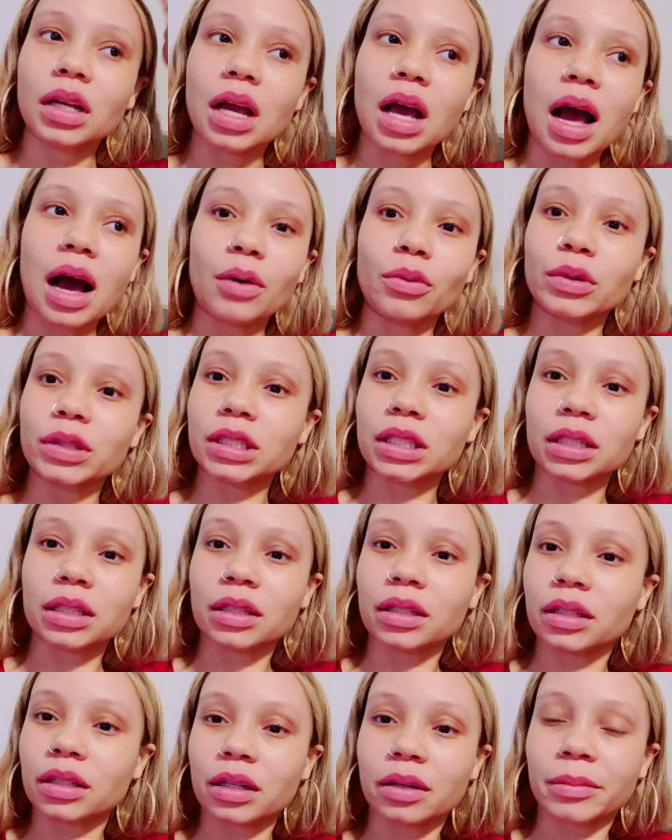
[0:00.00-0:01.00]
I wasn't
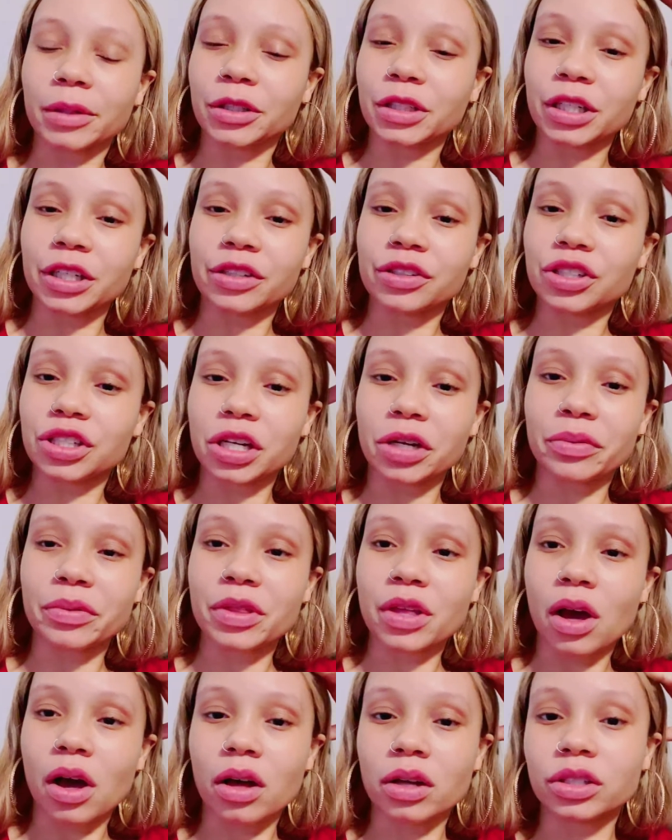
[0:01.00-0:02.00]
gonna come on here and share it with
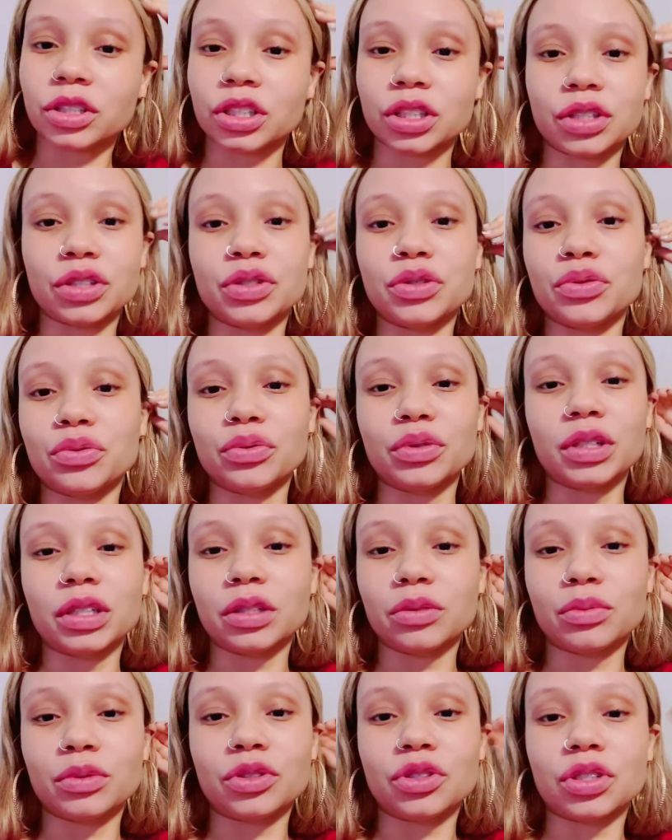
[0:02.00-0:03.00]
y'all. I just knew that
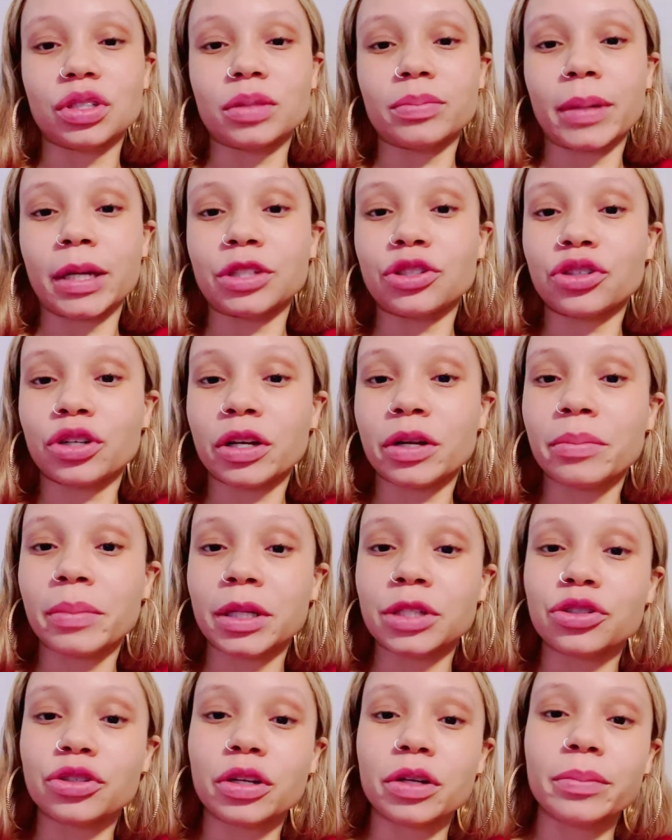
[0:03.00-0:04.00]
it was just my dream, my
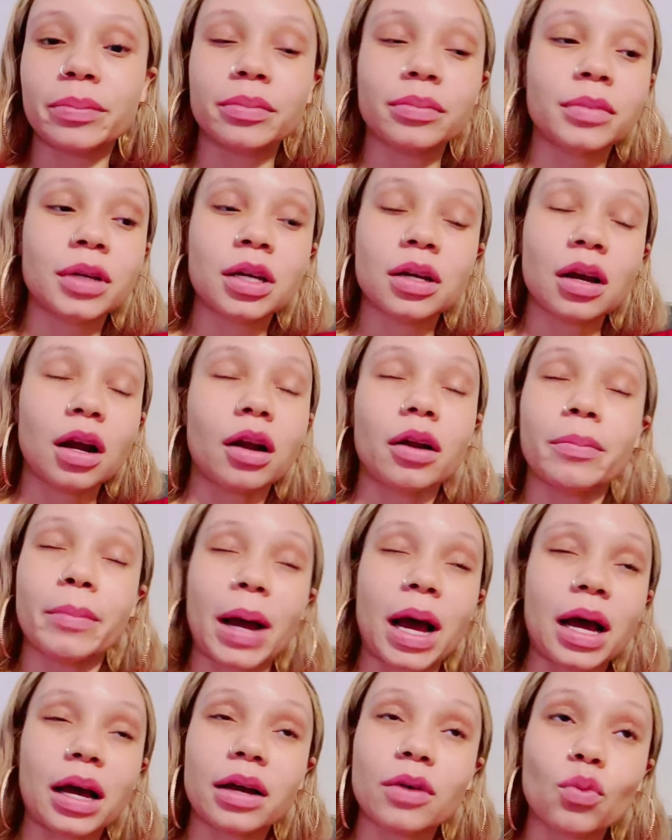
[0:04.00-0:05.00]
dream or
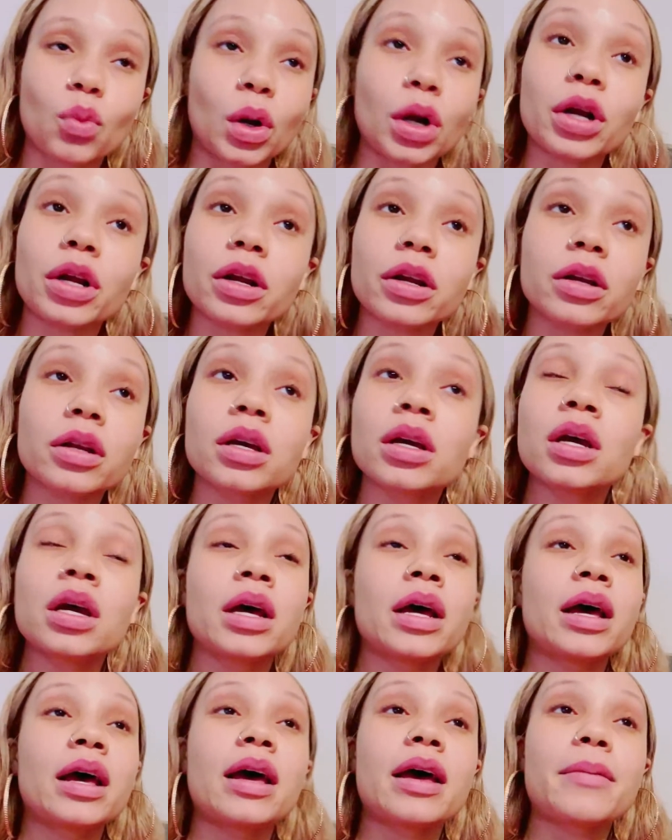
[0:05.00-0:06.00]
my word
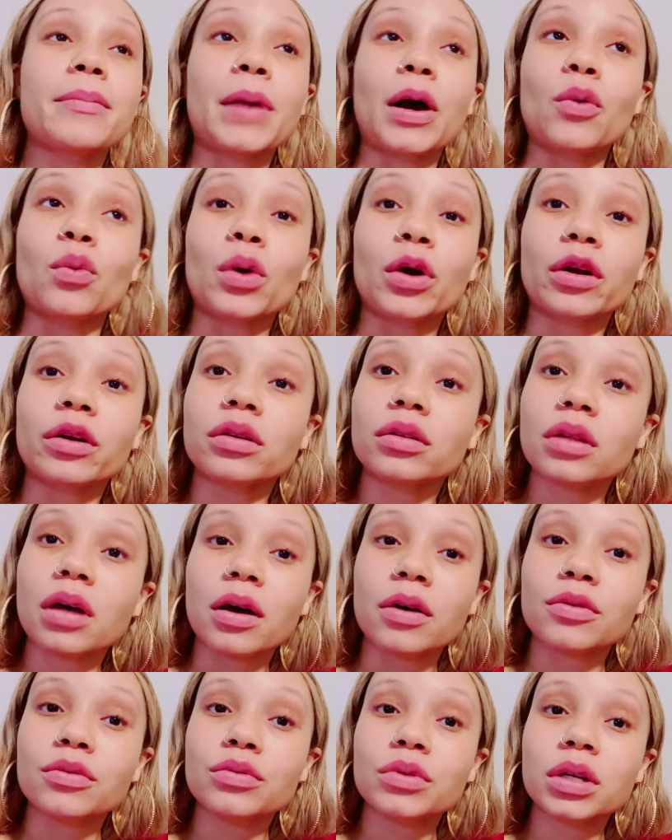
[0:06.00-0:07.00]
and my word
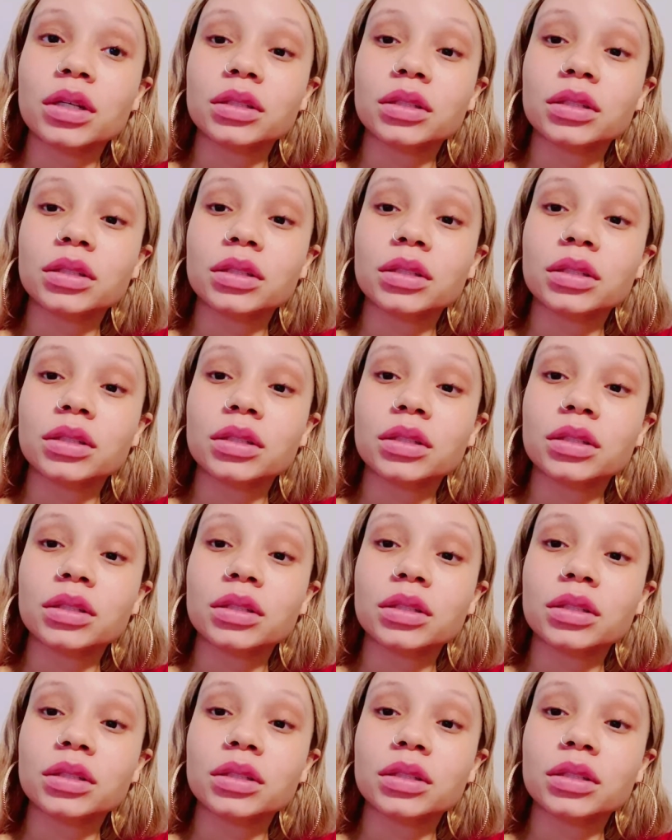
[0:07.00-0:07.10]
alone.